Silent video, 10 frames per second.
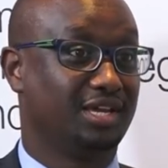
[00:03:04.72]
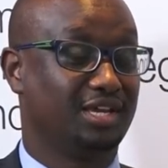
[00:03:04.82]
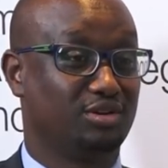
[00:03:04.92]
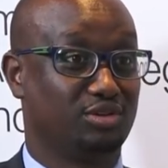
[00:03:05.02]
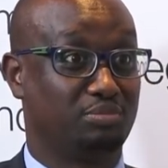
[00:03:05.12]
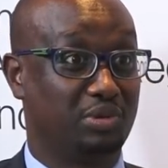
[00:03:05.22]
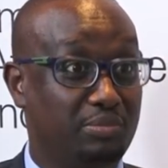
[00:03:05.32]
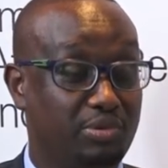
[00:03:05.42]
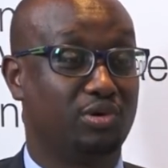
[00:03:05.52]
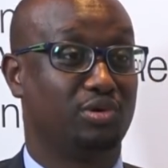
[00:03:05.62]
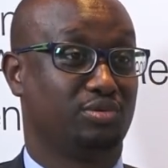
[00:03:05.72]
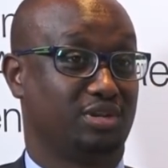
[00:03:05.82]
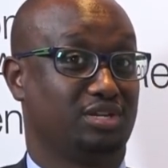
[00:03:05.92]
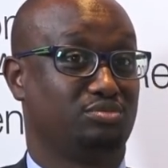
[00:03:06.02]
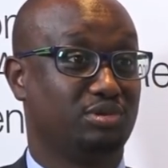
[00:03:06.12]
you know, the people,
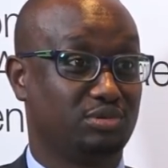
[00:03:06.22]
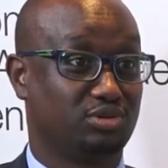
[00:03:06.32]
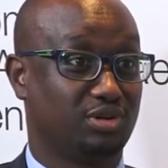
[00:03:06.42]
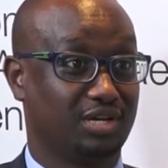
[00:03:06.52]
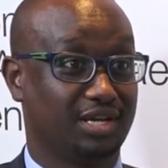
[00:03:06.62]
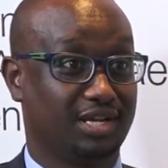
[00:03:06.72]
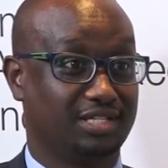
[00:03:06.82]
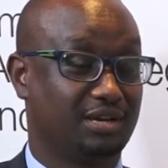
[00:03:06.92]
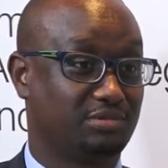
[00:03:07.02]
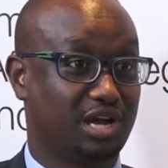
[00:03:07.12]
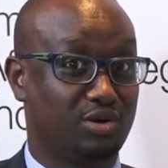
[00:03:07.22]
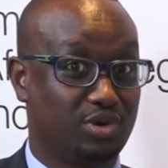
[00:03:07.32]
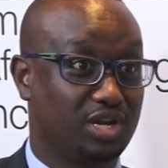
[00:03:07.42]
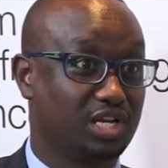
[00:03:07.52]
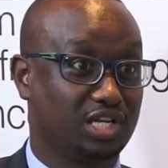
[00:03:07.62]
we need to be able to adapt. How
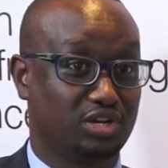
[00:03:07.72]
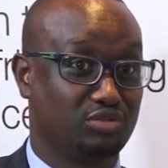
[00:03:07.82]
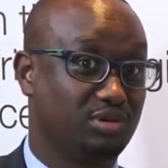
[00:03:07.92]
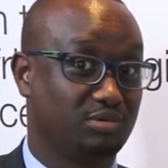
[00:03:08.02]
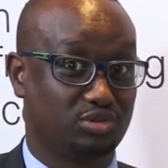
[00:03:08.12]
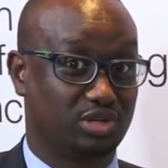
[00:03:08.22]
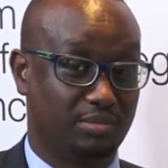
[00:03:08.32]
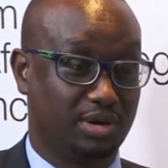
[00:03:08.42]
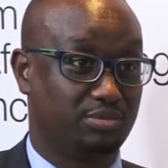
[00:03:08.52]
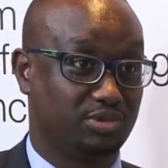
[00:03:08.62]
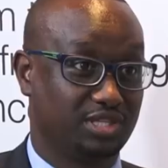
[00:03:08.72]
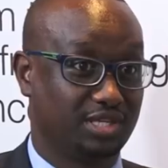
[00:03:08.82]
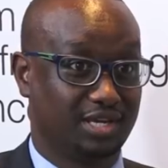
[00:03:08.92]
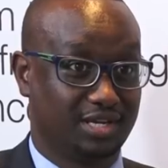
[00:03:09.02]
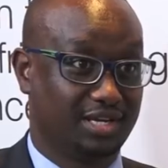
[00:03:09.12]
quickly can you be able to come up with
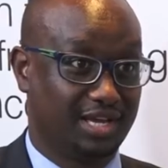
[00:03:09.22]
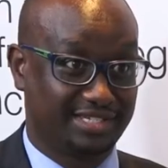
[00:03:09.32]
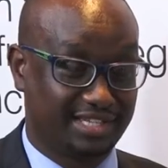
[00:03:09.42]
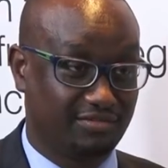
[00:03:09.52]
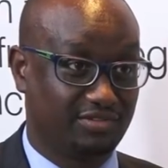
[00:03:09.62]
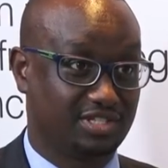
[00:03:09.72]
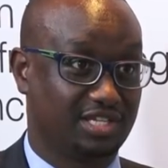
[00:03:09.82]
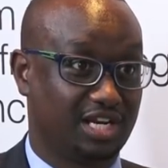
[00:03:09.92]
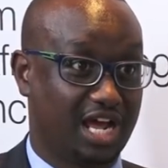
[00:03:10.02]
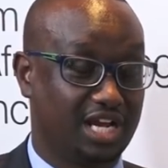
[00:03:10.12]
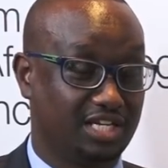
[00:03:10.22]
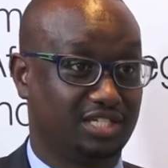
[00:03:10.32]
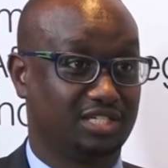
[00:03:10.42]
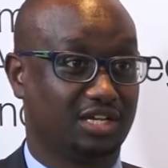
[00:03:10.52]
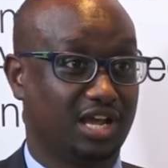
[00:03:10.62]
a service and add
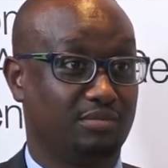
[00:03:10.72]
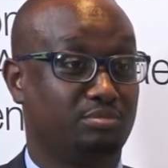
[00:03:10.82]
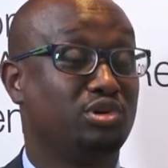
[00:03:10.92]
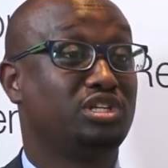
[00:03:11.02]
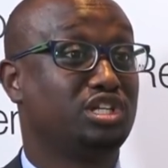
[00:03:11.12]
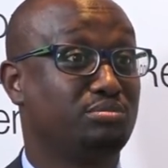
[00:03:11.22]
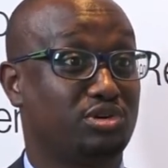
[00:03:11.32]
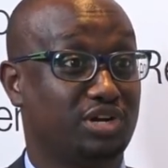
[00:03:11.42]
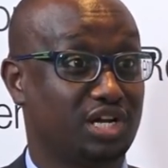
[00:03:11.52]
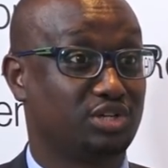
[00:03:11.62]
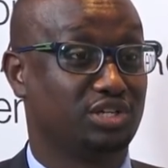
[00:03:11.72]
it and put it in production?